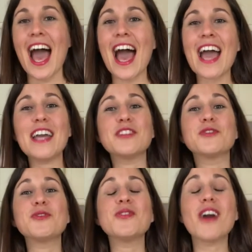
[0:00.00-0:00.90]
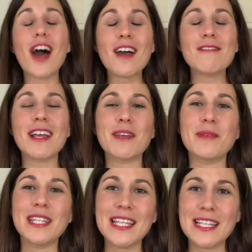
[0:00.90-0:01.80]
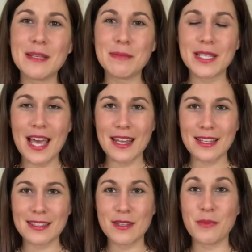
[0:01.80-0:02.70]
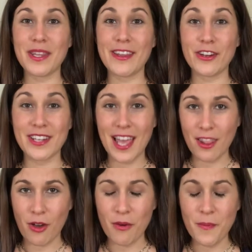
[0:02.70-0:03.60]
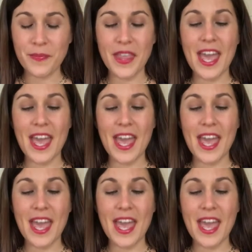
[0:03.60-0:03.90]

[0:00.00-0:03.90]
I do not recommend eating bananas when they're yellow